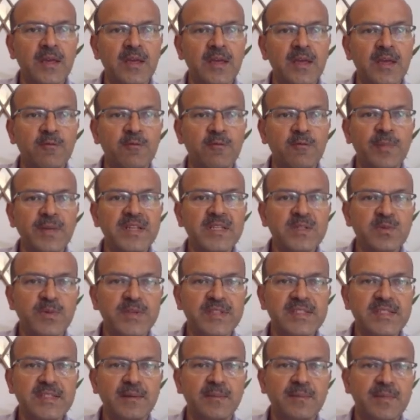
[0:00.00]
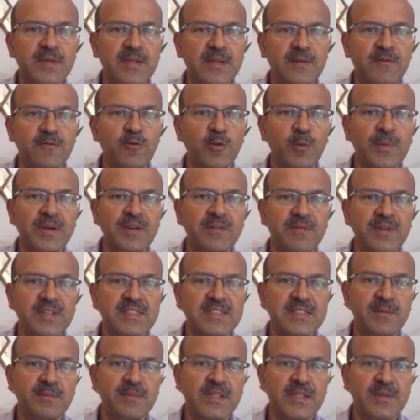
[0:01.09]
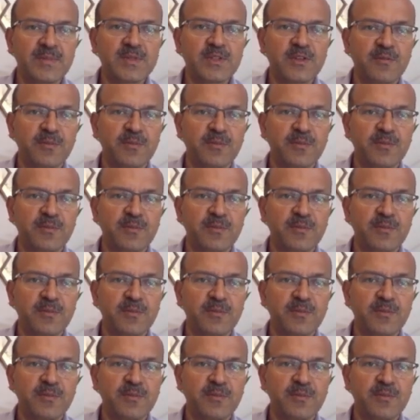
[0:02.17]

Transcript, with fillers: In women with symptoms